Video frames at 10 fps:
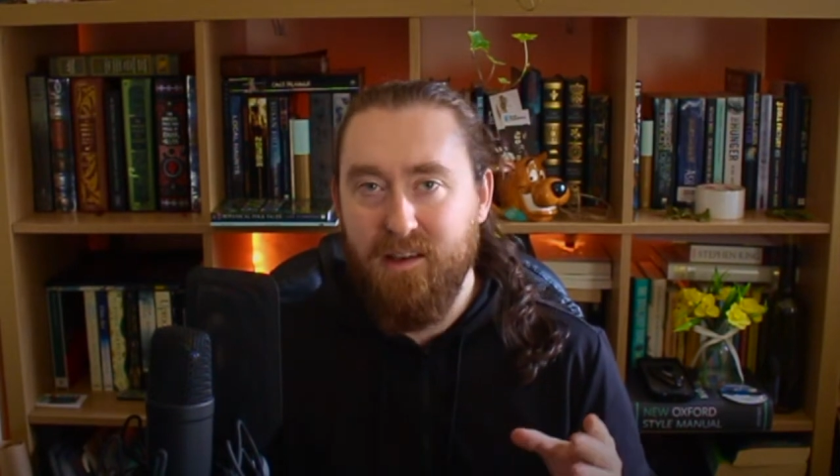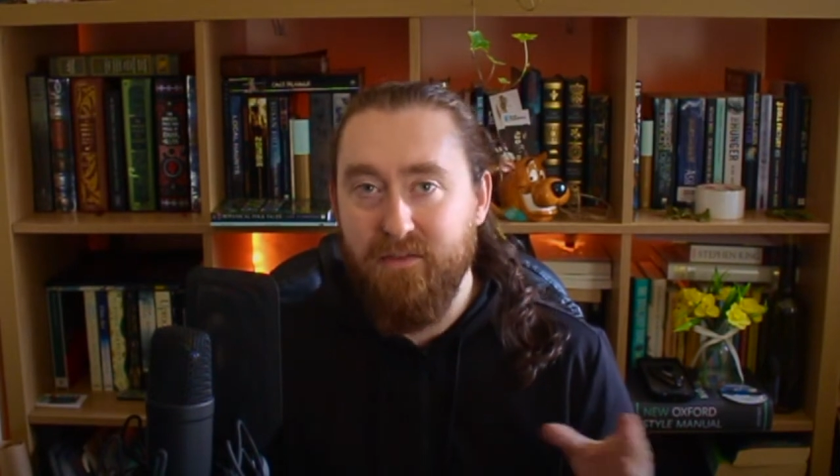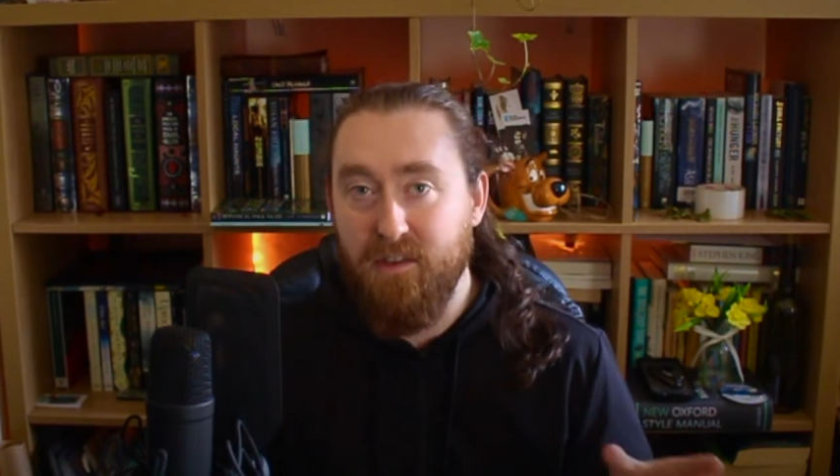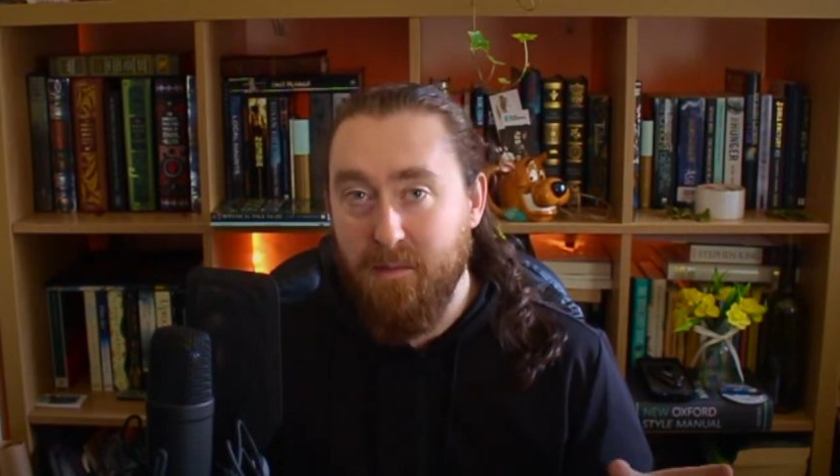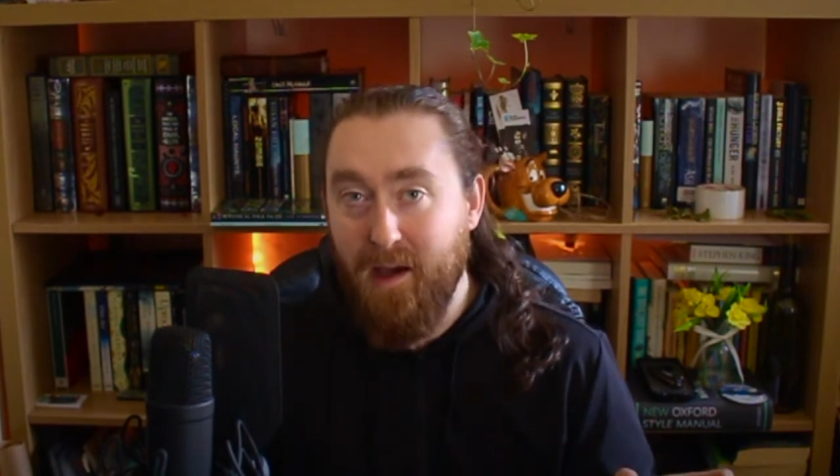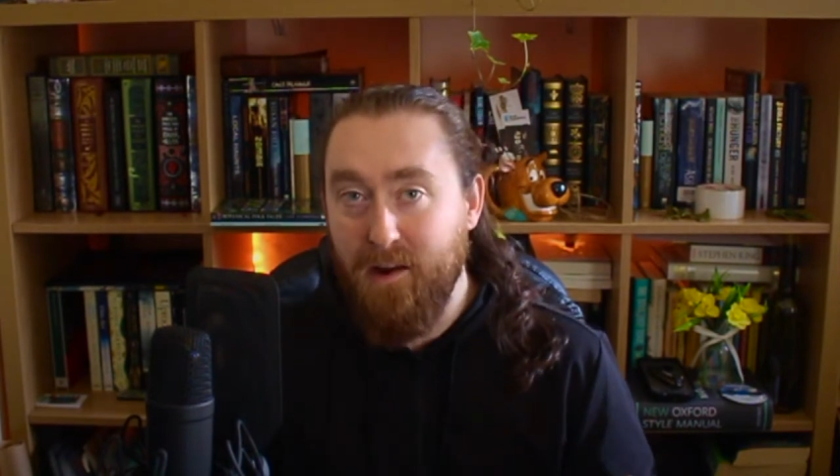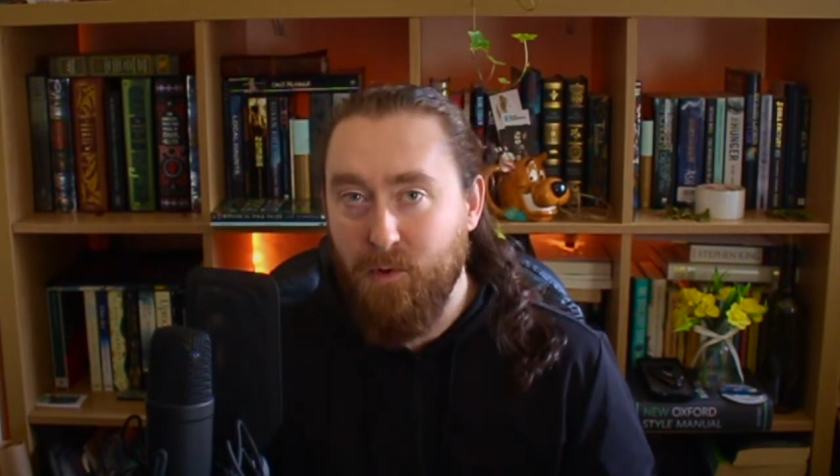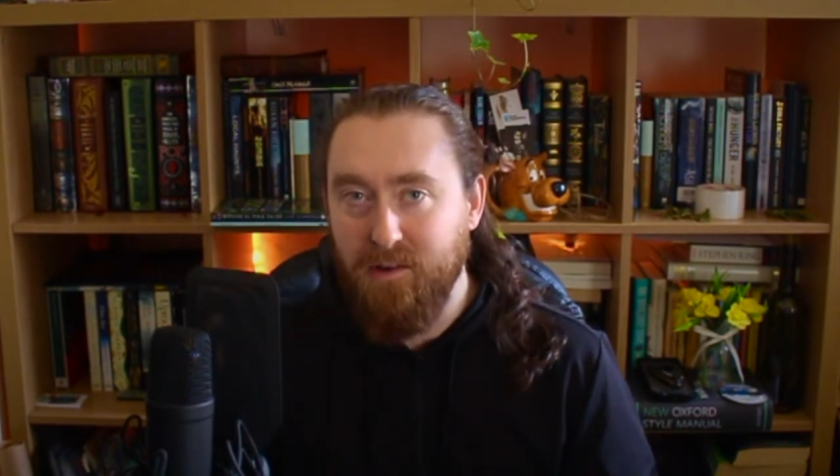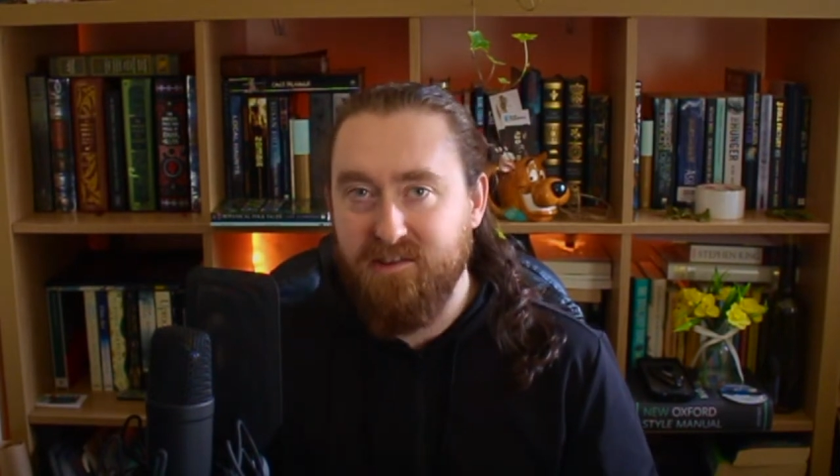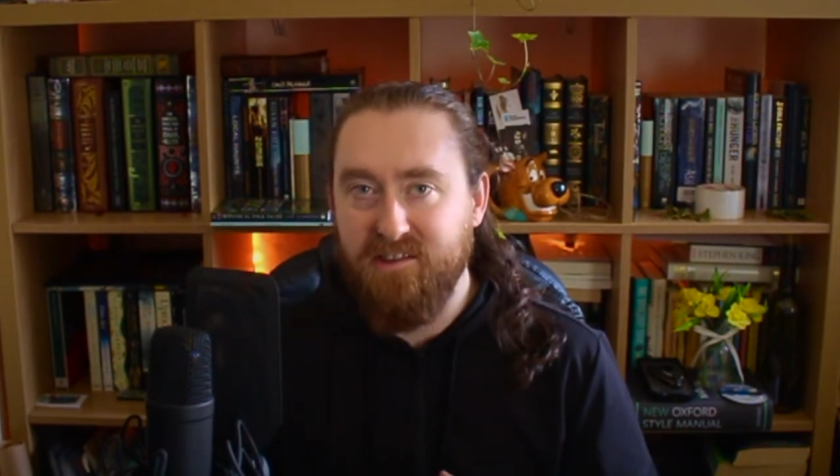even the minor
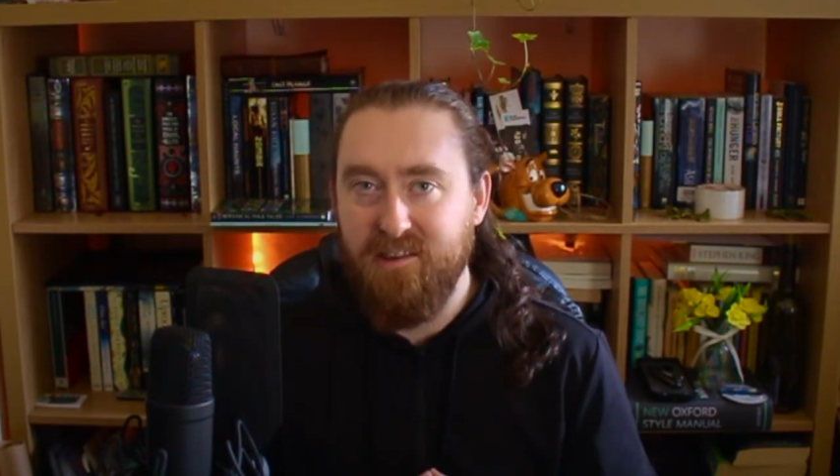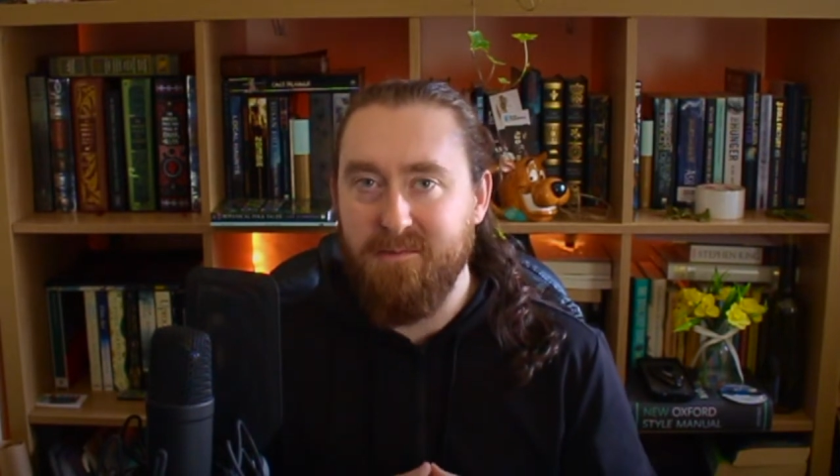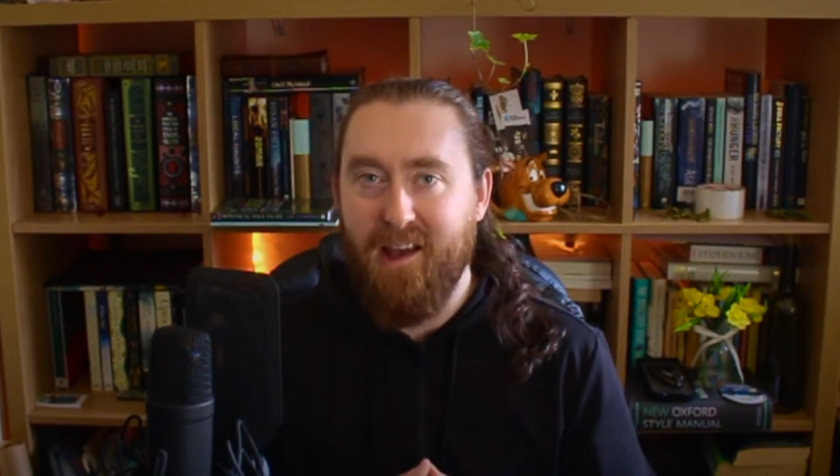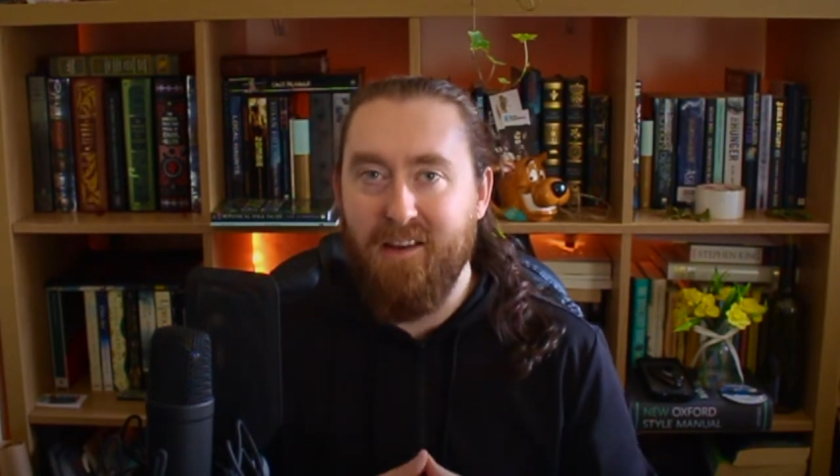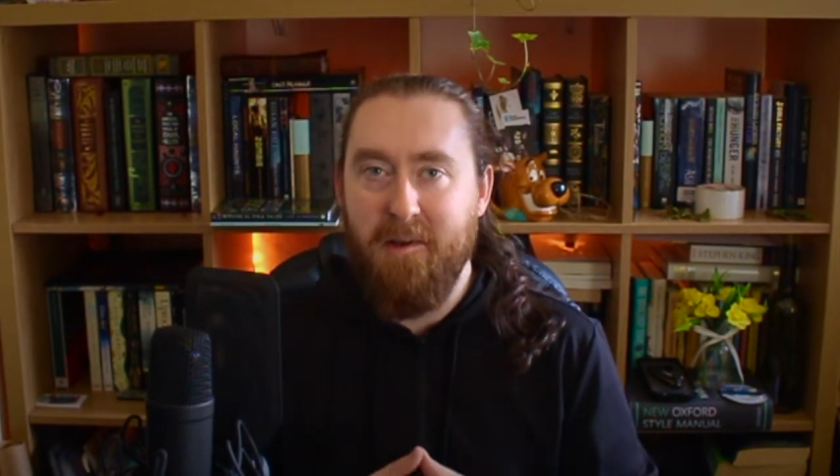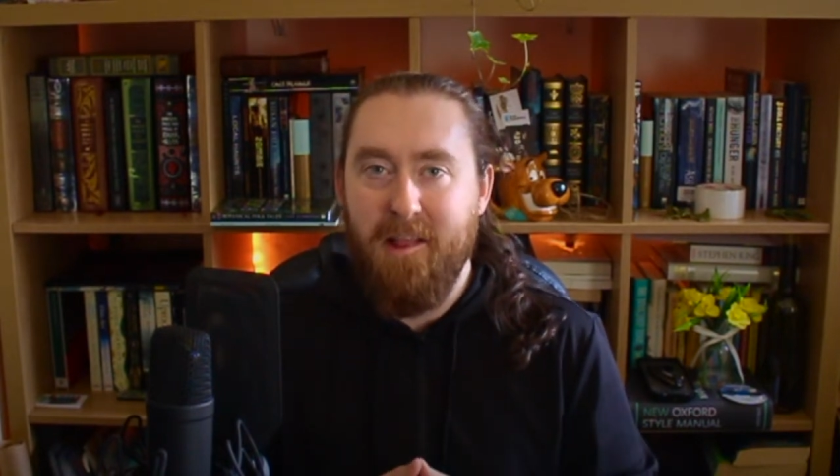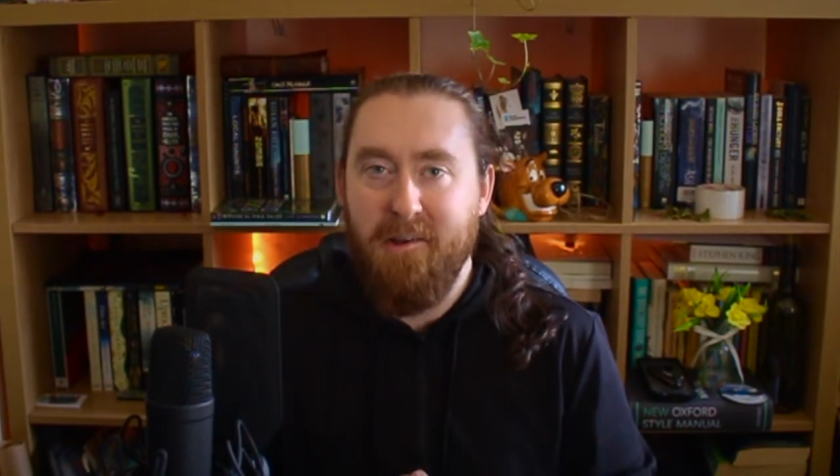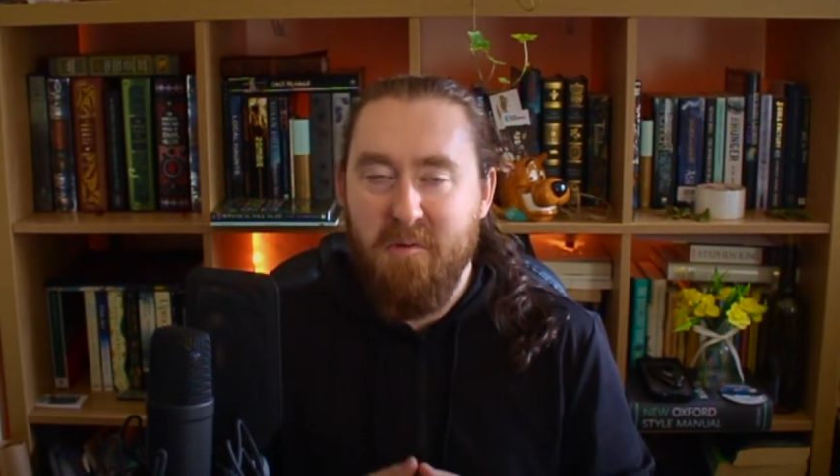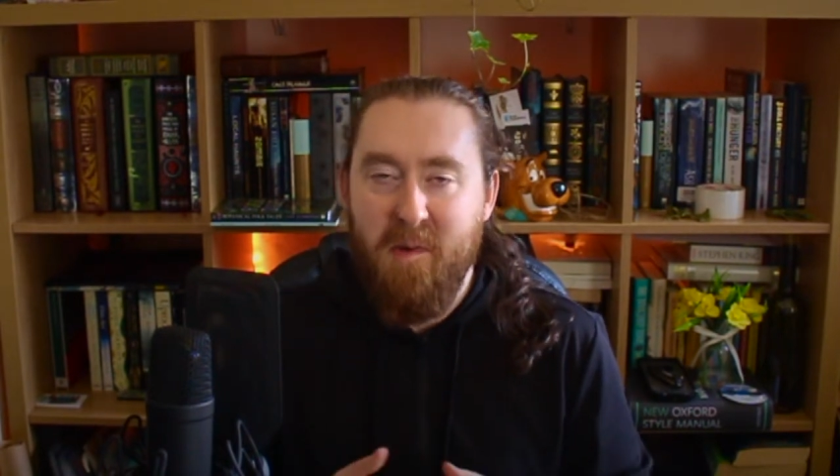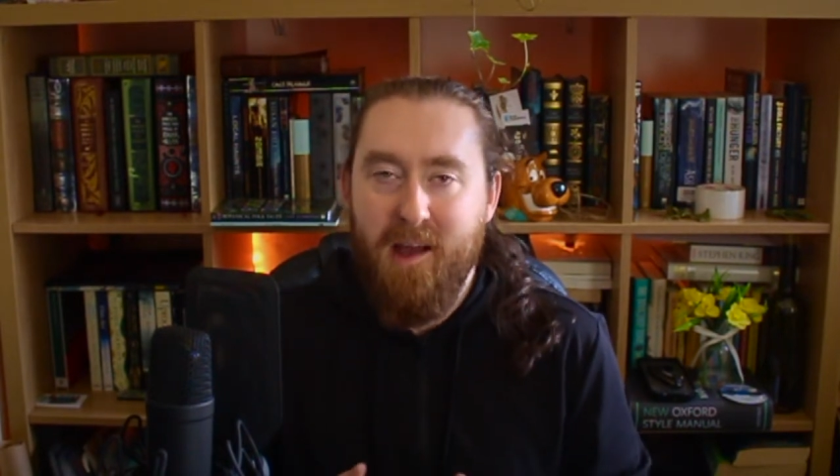ones, seem to have a
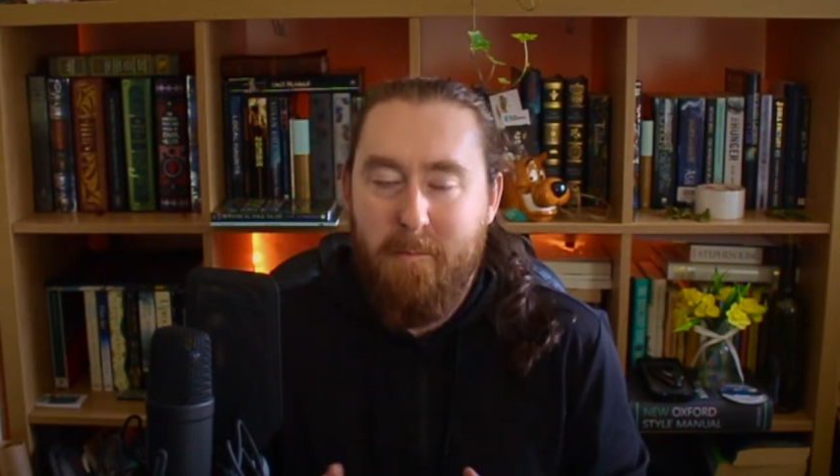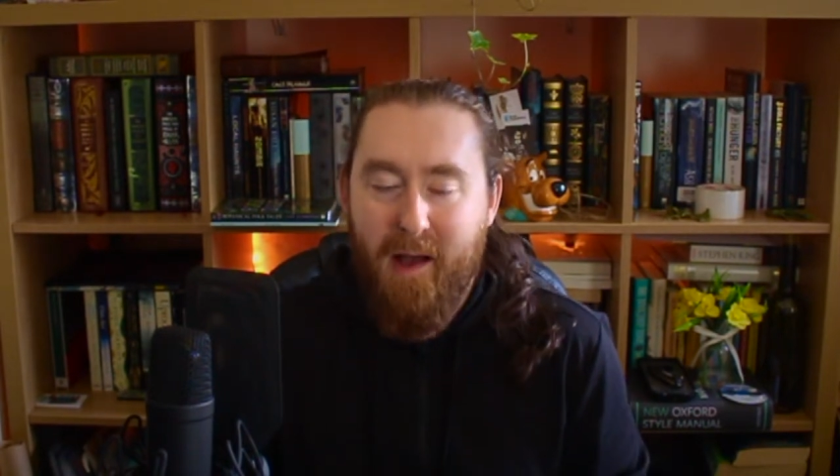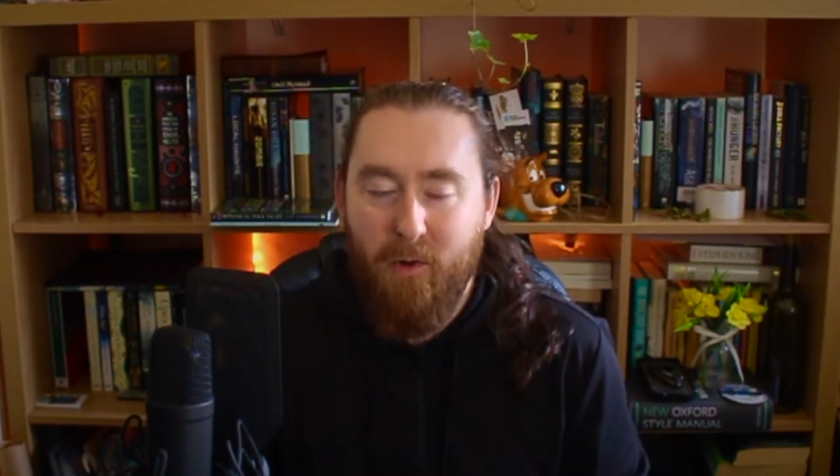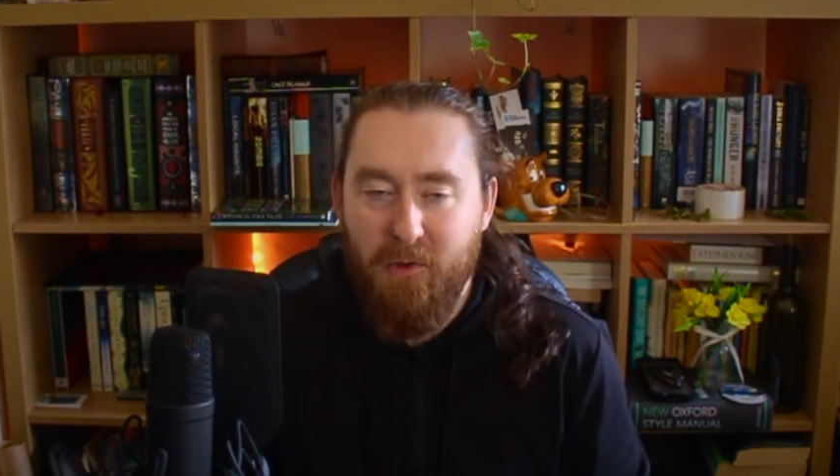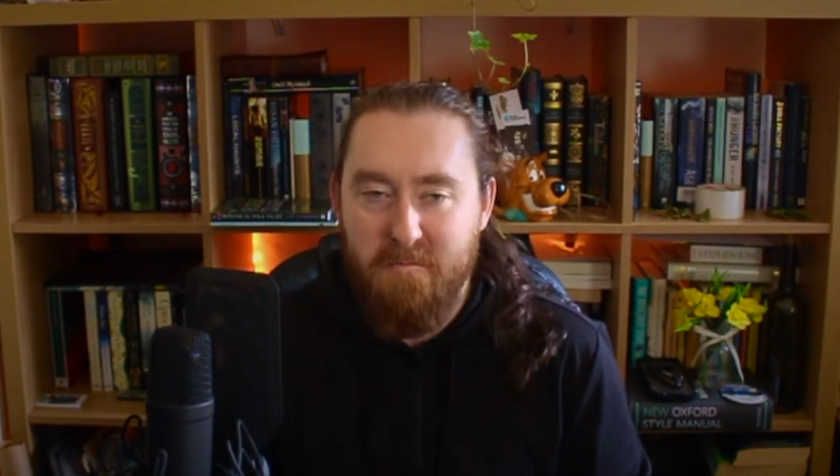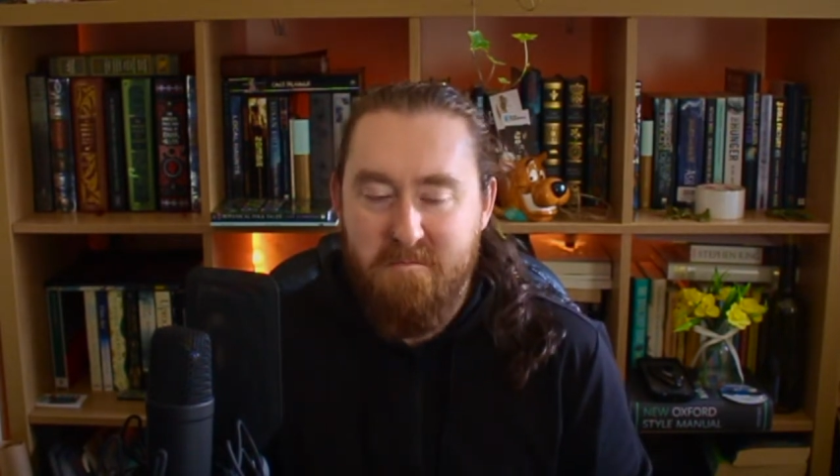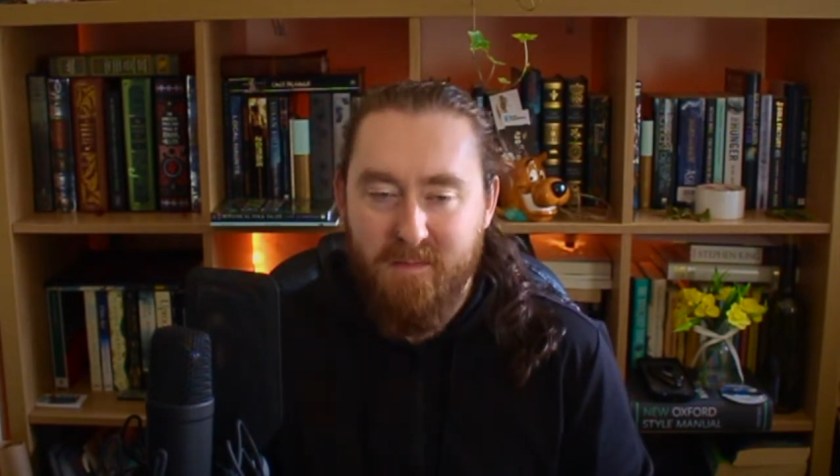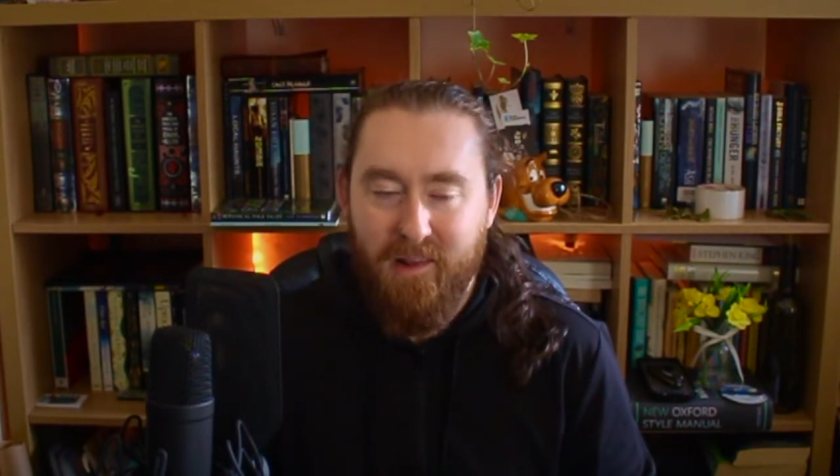little bit about them.